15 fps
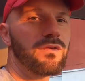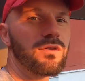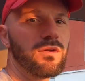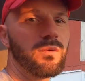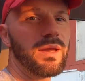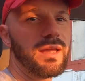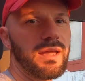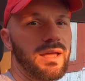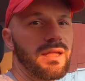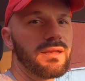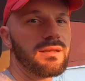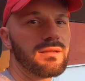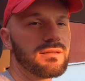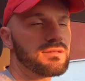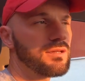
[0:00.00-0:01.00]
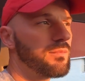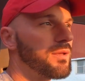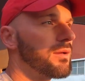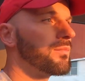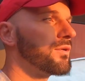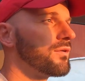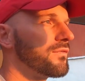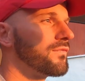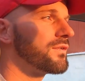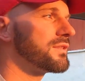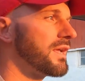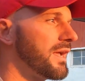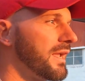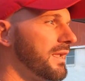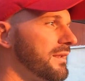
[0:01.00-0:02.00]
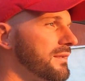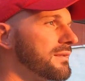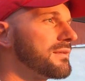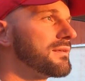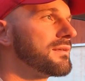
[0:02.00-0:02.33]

for the weekend. It's gonna be a beautiful night.